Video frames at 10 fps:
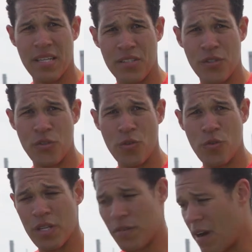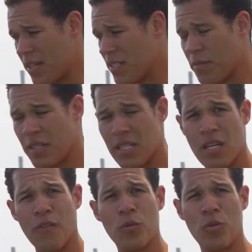thing to do is find something that's
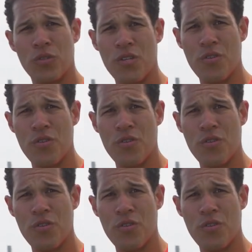comfortable to